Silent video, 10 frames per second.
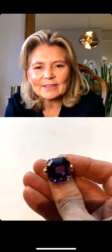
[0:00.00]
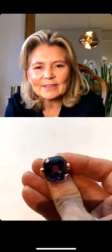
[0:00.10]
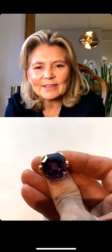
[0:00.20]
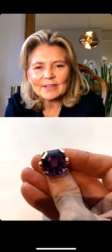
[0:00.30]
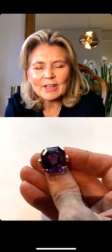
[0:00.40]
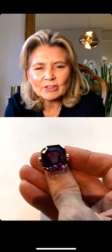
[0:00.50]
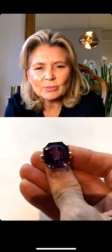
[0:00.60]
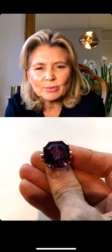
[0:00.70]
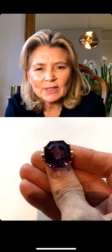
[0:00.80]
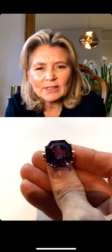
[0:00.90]
and that's a
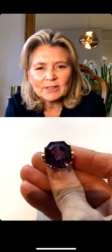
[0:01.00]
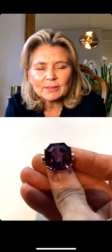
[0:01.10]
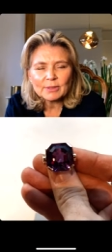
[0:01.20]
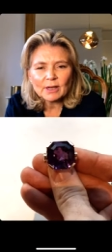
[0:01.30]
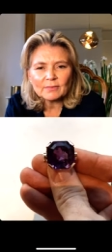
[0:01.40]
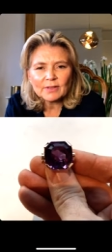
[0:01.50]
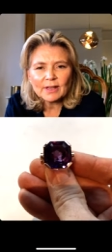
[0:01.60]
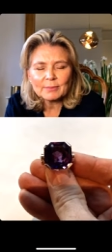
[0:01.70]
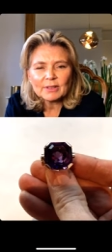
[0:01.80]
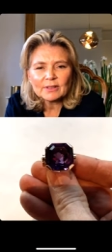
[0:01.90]
really deep cut for the
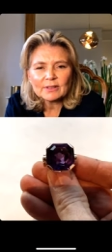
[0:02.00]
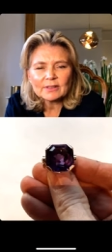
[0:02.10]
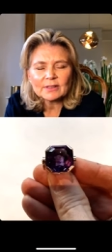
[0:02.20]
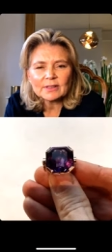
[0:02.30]
amethyst, isn't it?